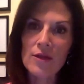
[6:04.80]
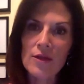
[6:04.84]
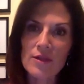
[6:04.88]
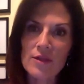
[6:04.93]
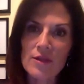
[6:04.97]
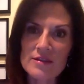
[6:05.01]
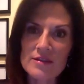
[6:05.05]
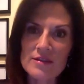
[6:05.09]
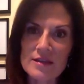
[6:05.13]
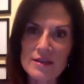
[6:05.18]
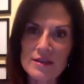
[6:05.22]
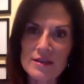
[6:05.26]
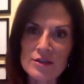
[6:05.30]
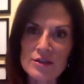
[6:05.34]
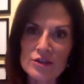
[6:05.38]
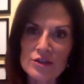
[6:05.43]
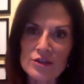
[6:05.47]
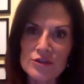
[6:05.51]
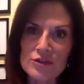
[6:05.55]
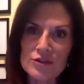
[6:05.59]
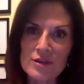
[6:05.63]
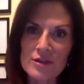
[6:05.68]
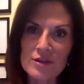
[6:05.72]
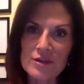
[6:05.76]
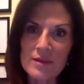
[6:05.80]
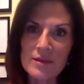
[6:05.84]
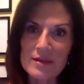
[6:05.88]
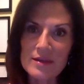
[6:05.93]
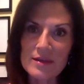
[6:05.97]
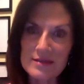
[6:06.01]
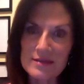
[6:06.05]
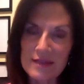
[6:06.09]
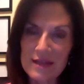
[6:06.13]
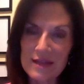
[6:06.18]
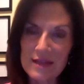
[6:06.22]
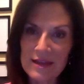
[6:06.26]
this industry. Because
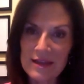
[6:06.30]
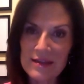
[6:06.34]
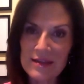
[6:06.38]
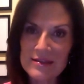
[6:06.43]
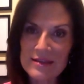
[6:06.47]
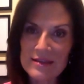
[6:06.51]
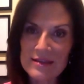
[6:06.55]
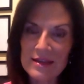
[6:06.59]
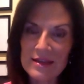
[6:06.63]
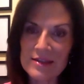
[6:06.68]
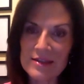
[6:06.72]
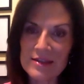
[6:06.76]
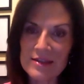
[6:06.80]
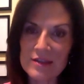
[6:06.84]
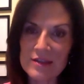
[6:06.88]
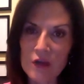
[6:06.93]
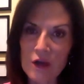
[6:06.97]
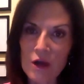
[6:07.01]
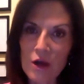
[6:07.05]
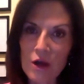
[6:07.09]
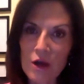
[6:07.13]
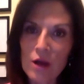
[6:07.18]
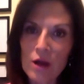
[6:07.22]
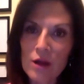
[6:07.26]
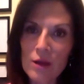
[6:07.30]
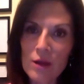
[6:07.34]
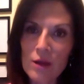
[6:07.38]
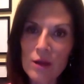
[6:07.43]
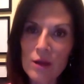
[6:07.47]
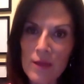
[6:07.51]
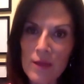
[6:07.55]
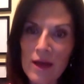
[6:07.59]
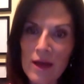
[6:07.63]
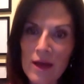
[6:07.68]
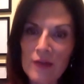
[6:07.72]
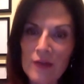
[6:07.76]
like I said, it's all
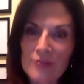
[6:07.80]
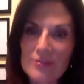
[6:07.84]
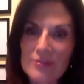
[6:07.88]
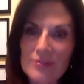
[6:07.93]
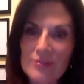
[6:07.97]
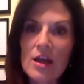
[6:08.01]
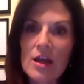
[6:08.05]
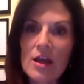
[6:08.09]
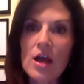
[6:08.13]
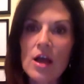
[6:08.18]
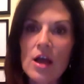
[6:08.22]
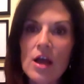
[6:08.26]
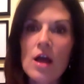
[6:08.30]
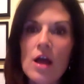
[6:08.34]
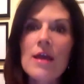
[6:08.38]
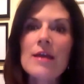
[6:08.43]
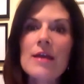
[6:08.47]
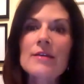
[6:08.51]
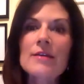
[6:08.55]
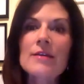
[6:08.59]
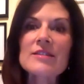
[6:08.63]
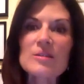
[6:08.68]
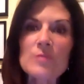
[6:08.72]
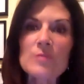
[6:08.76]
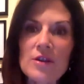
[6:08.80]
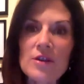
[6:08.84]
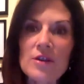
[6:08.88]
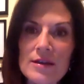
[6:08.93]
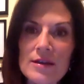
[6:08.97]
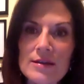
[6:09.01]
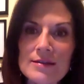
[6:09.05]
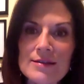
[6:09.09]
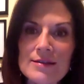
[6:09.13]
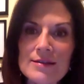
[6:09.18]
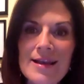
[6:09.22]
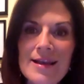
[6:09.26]
about
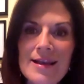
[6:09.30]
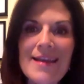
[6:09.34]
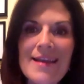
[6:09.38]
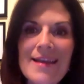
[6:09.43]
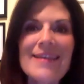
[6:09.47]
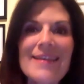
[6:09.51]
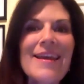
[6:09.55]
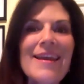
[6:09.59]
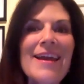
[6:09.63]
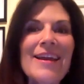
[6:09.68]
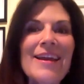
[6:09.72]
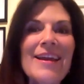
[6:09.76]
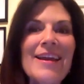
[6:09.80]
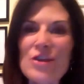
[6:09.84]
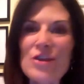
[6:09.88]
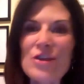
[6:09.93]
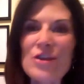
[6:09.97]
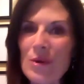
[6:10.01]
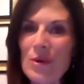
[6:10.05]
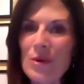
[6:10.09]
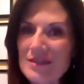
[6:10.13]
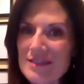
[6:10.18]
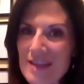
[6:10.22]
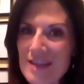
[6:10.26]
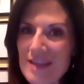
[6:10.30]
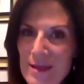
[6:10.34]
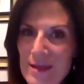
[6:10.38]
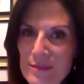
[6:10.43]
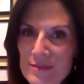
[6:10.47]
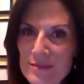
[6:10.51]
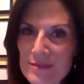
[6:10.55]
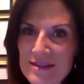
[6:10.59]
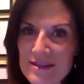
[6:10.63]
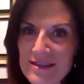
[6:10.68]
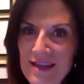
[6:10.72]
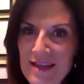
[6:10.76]
experience. Getting your
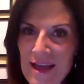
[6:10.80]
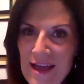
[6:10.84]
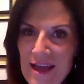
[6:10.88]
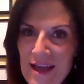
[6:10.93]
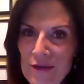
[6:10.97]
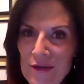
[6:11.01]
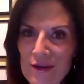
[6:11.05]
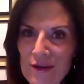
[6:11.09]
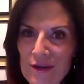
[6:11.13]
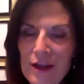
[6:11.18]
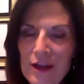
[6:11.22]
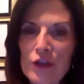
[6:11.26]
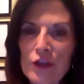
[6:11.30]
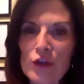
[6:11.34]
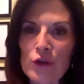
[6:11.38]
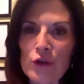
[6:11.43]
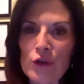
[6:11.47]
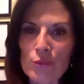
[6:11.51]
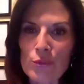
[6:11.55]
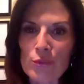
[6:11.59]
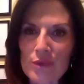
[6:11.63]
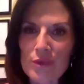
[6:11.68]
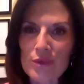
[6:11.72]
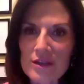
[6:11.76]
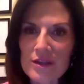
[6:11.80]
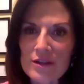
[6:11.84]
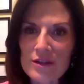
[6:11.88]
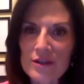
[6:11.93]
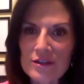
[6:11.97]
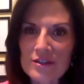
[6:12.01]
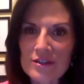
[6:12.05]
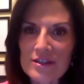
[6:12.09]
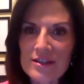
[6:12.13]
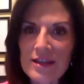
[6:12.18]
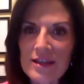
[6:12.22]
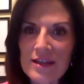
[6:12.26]
tape together, getting your reel
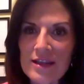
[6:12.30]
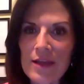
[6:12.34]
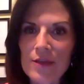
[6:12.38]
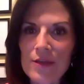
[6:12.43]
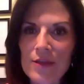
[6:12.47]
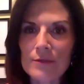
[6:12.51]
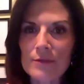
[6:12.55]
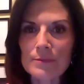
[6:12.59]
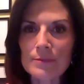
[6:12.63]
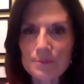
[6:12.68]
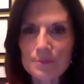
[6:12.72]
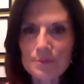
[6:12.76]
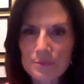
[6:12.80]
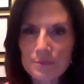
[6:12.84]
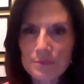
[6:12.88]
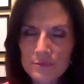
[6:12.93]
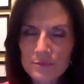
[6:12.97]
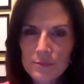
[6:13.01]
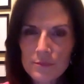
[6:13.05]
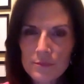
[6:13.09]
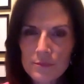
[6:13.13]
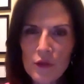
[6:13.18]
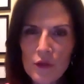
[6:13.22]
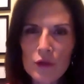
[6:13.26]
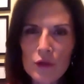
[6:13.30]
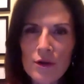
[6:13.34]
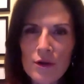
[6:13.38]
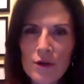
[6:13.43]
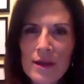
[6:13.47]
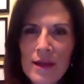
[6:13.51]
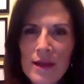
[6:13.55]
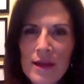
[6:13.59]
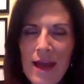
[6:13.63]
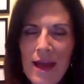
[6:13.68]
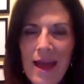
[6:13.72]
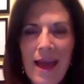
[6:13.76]
together,
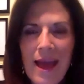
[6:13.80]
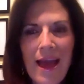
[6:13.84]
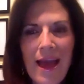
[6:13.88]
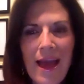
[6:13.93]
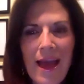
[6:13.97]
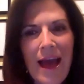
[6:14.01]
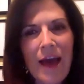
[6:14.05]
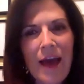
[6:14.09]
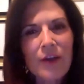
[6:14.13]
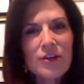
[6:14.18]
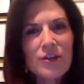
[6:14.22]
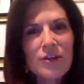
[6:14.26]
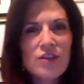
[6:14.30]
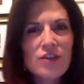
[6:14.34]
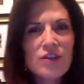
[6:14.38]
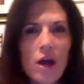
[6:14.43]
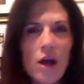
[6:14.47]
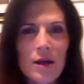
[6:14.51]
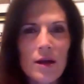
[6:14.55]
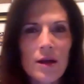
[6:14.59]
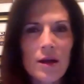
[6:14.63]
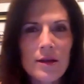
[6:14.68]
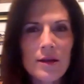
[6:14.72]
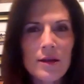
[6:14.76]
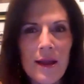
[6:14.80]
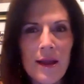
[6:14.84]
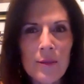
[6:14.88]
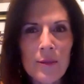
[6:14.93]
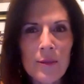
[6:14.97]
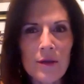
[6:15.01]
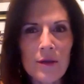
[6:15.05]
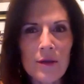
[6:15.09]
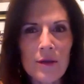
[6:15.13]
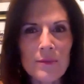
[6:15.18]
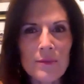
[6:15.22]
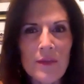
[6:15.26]
learning how to talk on
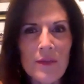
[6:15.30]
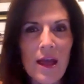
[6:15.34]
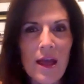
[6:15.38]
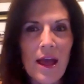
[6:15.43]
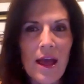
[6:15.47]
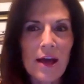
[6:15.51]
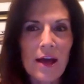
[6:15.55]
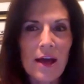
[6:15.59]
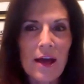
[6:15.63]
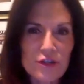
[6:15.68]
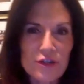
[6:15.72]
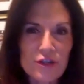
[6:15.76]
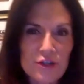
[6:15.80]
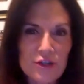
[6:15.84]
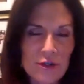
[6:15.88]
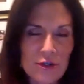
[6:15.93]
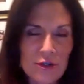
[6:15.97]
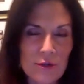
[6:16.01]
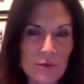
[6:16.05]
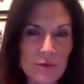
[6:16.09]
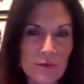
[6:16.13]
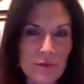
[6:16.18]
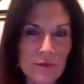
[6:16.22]
camera, how to shoot.